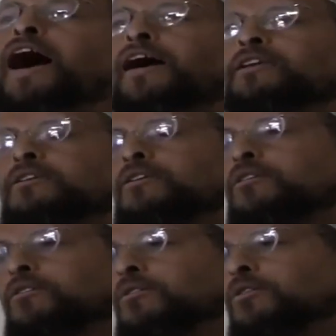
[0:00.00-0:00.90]
that,
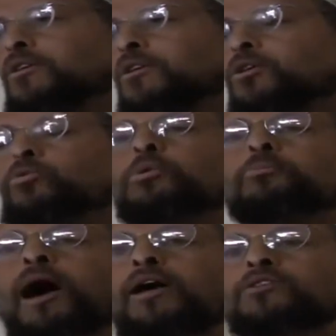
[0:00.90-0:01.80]
he
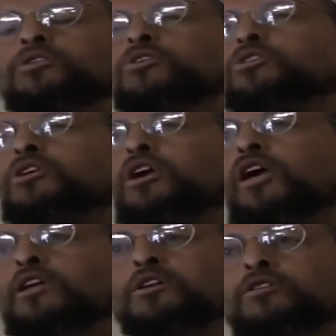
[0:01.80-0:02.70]
reminds us
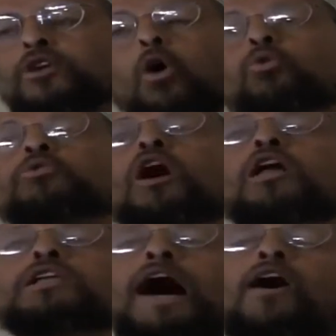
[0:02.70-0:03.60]
again don't
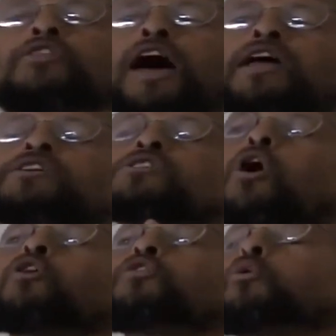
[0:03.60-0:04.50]
allow that
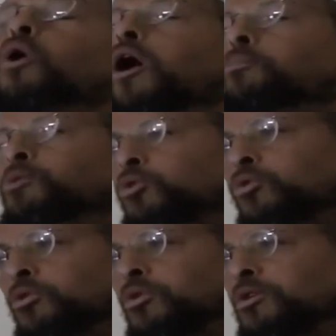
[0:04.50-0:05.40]
to overwhelm
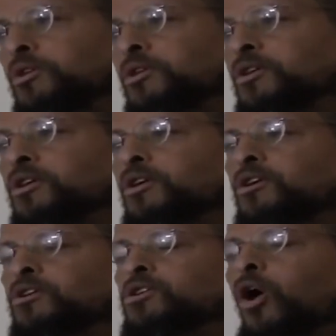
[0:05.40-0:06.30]
you.
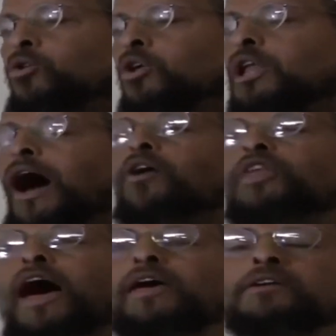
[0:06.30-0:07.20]
Don't allow
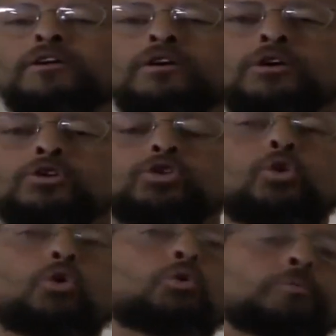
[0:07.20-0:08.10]
that
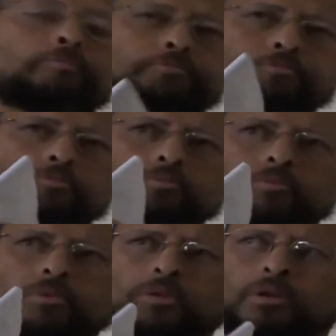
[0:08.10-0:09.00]
to
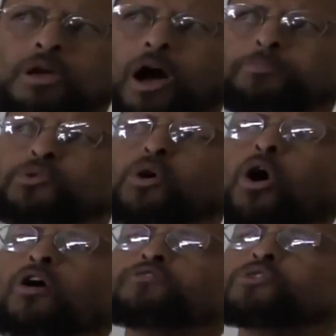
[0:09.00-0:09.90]

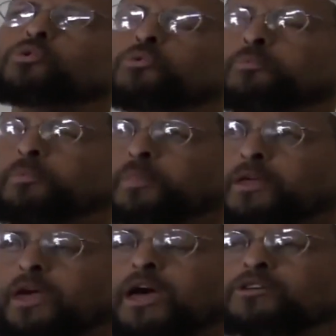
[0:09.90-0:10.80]
absorb you
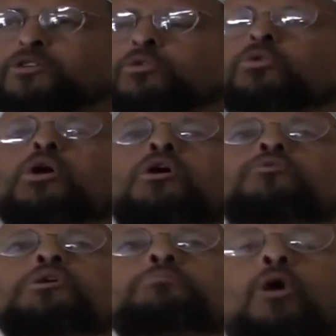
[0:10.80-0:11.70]
and to
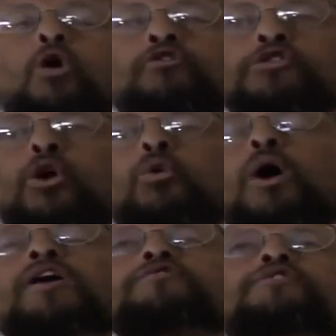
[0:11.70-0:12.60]
remove you
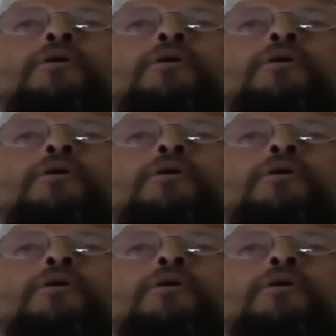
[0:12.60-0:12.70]
away